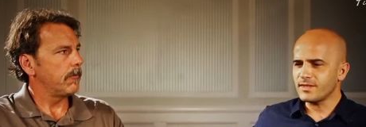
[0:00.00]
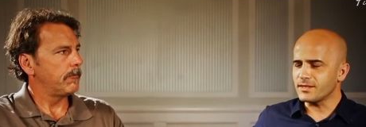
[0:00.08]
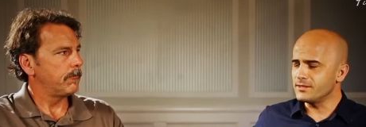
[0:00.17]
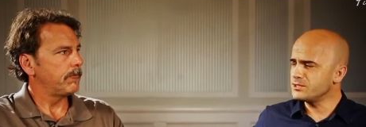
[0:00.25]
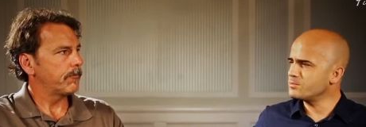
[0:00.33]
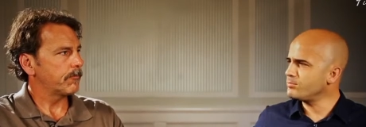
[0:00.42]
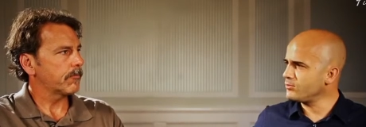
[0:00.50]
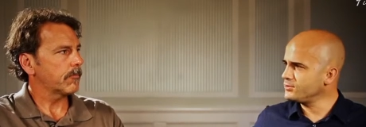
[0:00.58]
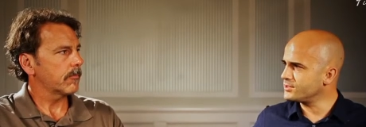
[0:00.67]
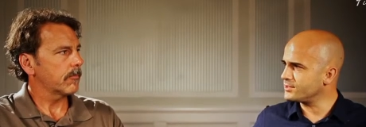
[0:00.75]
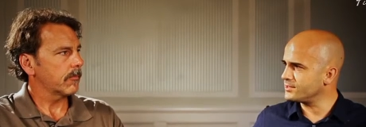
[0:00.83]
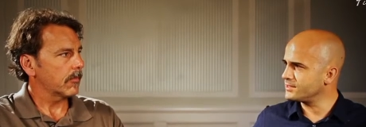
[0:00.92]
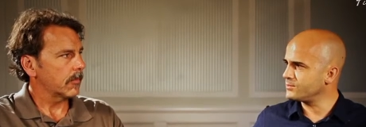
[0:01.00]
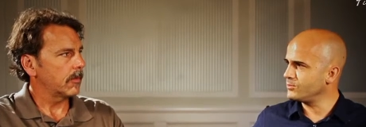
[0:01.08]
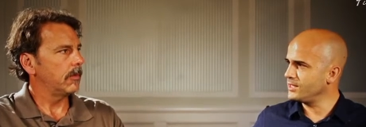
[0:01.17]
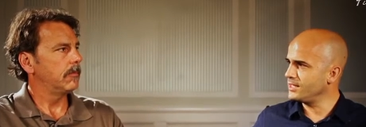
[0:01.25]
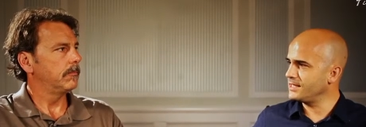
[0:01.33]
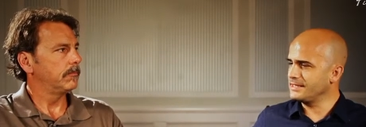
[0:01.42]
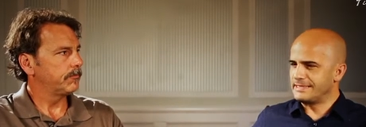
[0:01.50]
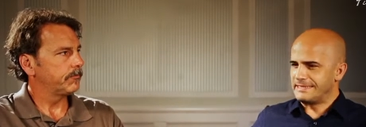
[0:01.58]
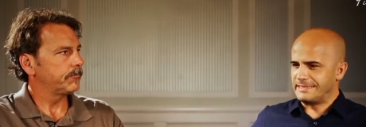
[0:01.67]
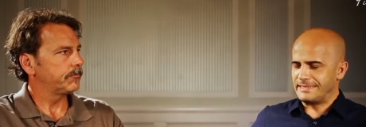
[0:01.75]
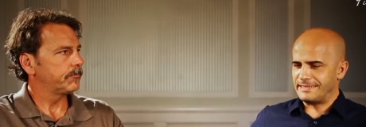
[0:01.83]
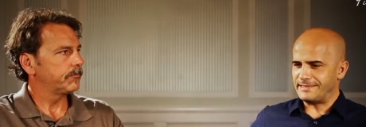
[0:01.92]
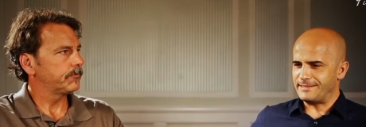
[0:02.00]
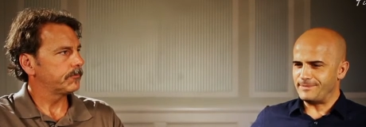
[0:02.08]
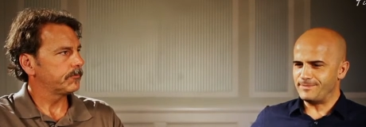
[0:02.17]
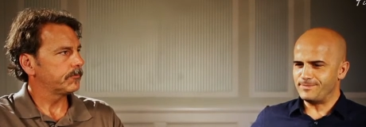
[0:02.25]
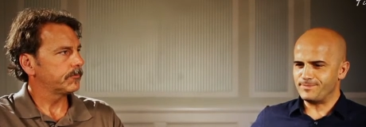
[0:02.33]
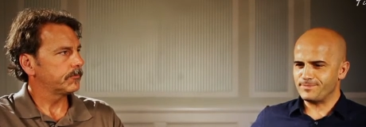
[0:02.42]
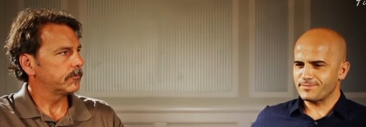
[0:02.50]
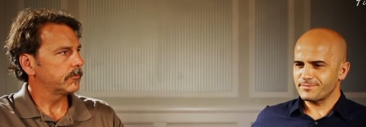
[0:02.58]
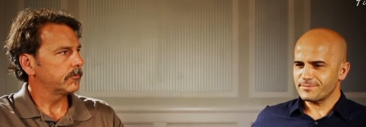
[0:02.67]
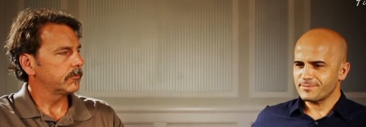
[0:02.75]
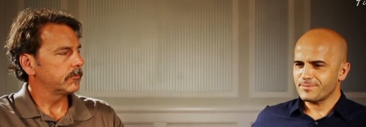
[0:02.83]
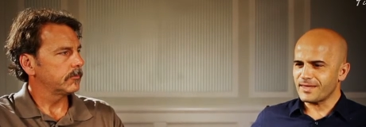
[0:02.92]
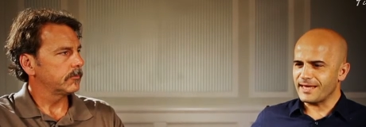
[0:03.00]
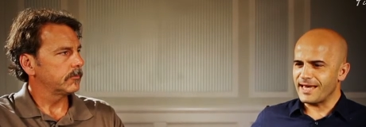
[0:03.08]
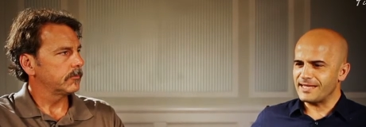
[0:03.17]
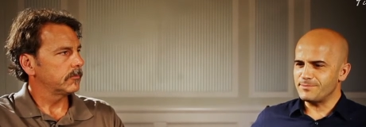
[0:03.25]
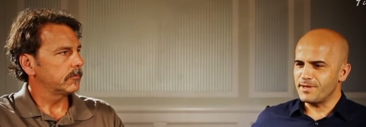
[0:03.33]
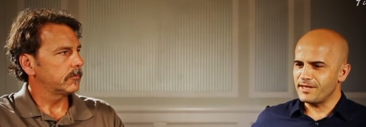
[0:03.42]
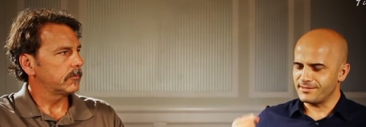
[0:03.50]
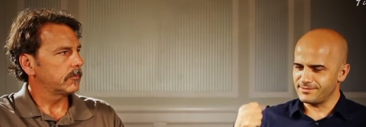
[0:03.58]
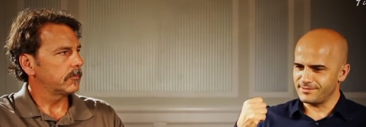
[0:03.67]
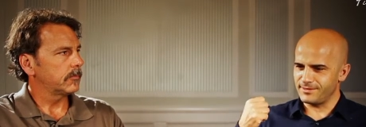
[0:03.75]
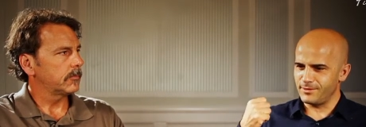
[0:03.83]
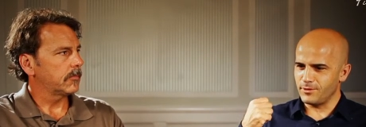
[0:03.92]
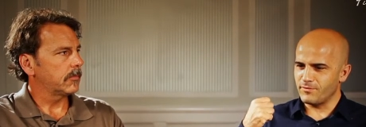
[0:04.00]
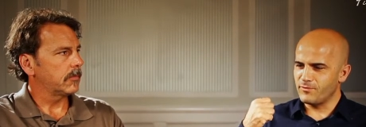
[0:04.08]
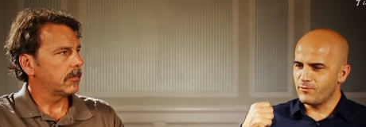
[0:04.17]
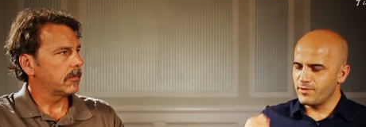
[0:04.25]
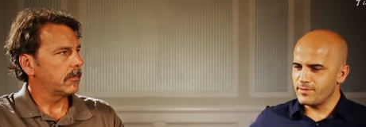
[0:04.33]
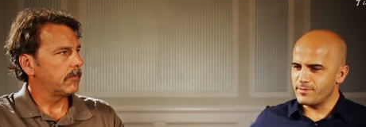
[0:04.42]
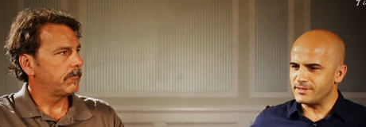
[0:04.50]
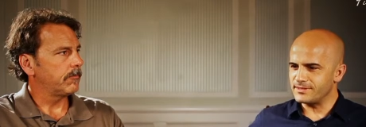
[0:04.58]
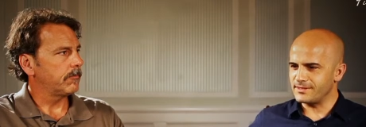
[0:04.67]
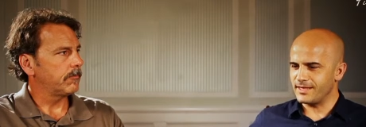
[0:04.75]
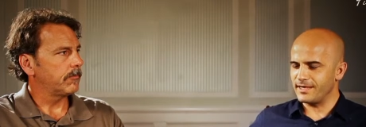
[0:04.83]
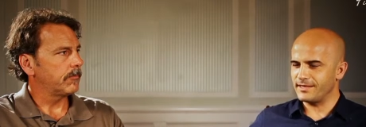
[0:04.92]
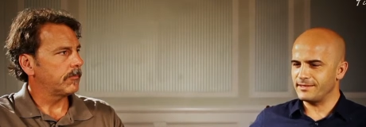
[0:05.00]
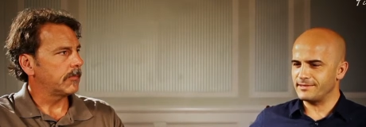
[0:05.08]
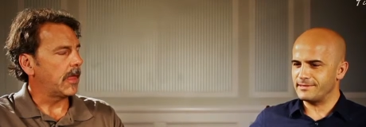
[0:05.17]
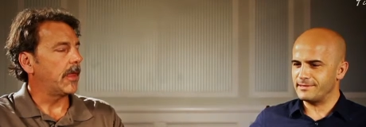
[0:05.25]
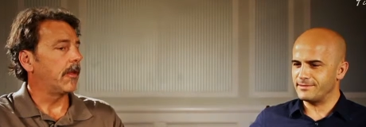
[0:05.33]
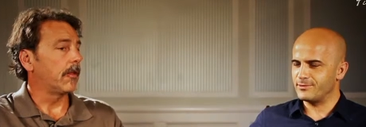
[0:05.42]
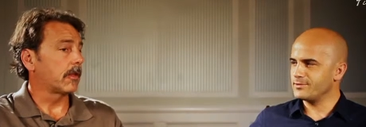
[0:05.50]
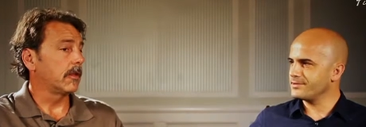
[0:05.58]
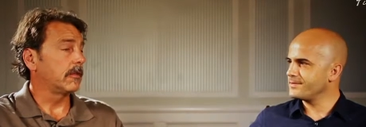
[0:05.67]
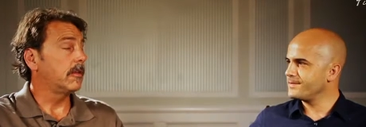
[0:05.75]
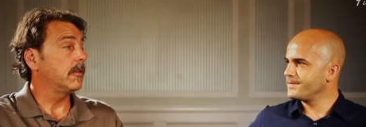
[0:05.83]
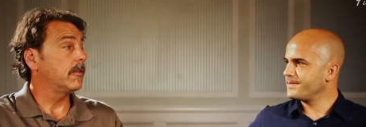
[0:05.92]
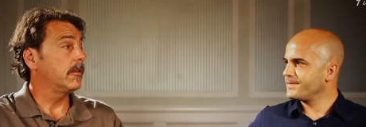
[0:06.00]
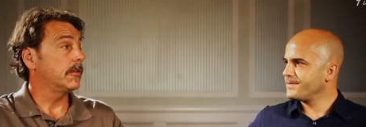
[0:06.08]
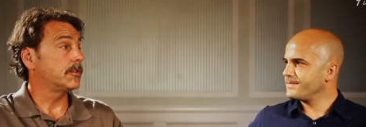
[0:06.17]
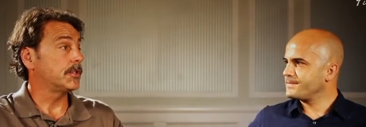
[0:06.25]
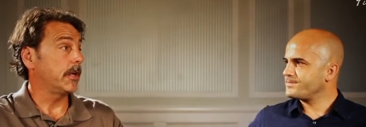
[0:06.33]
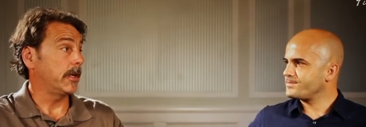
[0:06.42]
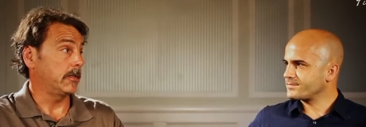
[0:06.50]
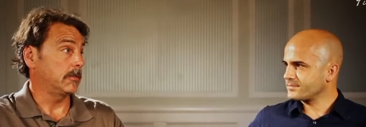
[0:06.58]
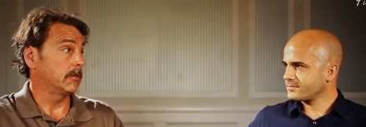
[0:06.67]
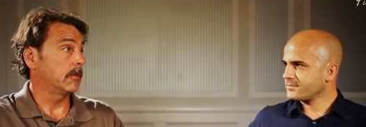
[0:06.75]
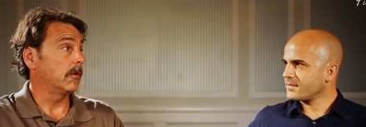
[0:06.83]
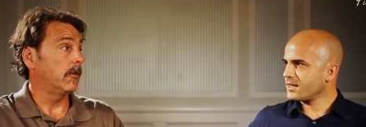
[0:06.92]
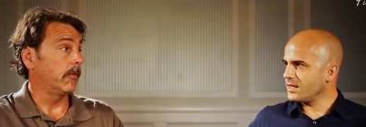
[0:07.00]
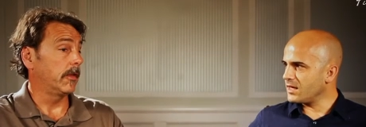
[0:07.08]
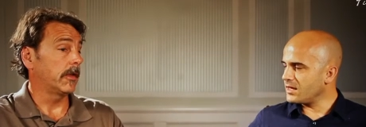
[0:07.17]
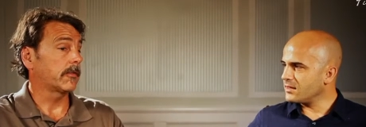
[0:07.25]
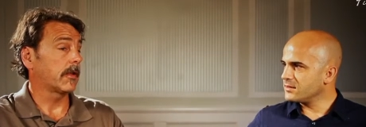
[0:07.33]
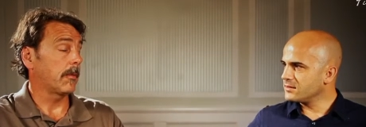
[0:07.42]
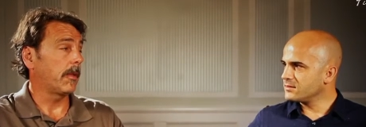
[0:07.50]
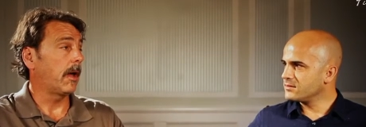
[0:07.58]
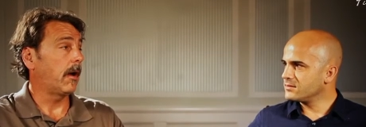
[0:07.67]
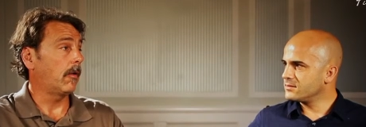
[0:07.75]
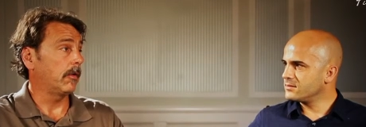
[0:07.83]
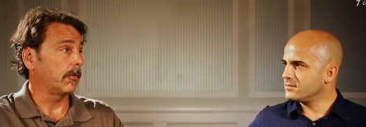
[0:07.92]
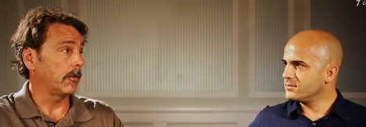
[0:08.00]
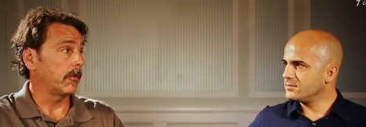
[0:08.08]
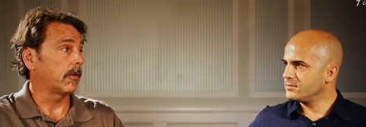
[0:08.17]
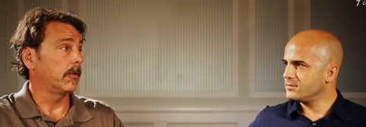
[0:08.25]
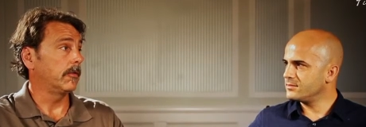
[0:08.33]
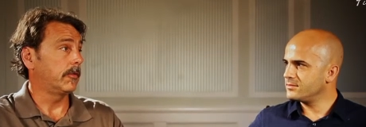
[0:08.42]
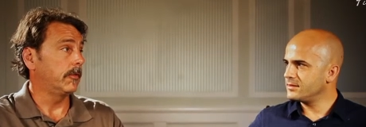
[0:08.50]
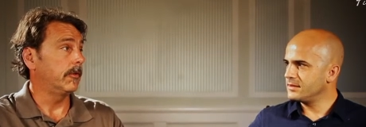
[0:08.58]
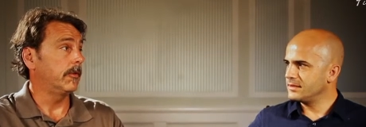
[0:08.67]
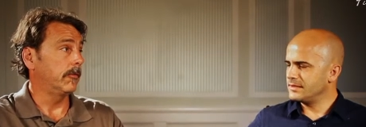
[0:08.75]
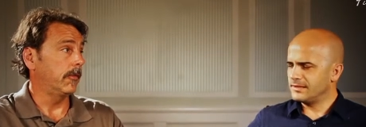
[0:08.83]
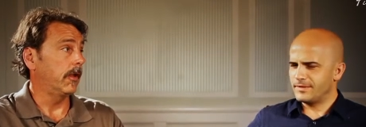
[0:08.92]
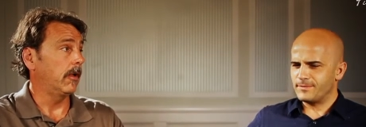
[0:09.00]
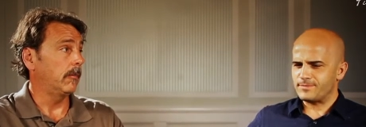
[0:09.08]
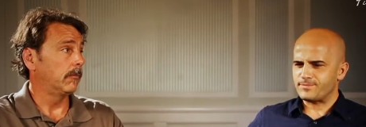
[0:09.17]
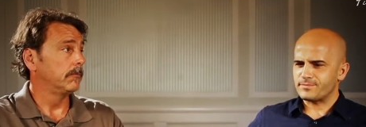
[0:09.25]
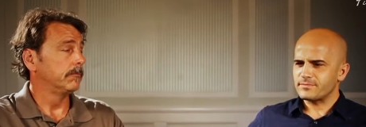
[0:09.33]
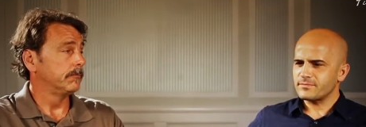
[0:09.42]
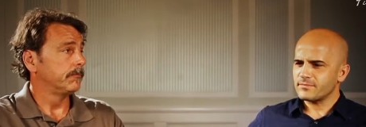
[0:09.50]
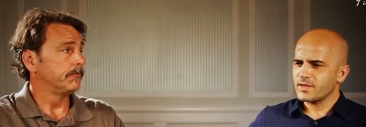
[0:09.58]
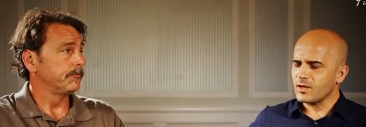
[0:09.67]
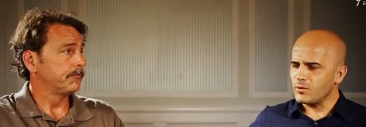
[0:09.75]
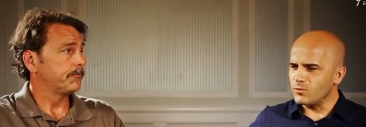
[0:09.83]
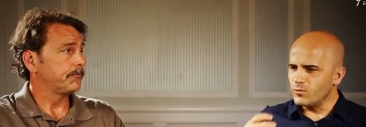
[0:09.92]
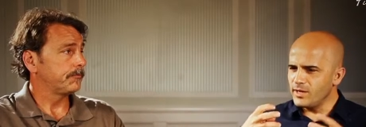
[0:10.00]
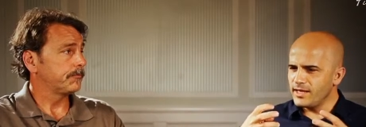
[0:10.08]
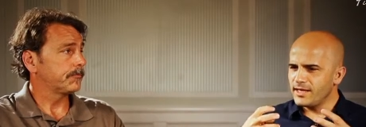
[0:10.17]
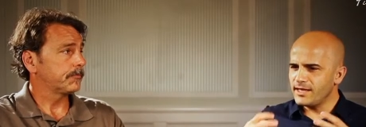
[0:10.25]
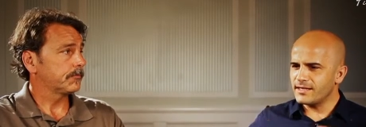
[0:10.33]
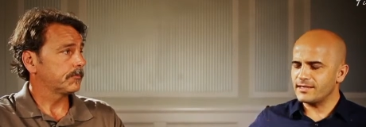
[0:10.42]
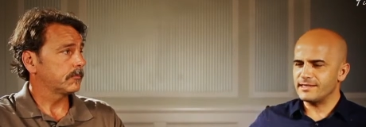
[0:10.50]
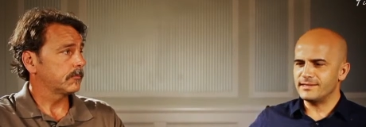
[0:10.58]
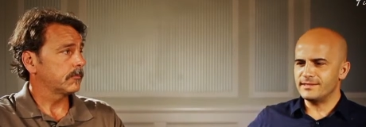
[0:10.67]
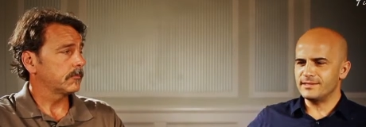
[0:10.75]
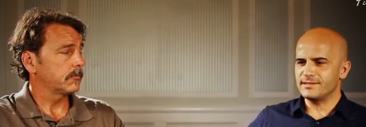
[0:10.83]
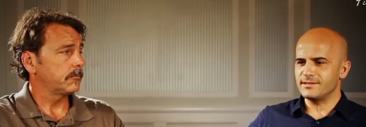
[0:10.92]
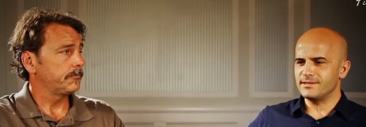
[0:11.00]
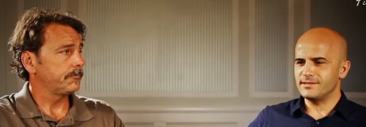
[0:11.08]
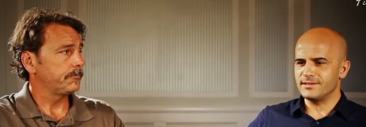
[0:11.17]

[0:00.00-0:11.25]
Speaker 1: an explosion. It's really, it has a lot of grip. It's like... and
Speaker 2: it'll continue to change. Over the next couple hours, it'll continue to develop.
Speaker 1: Really, it's a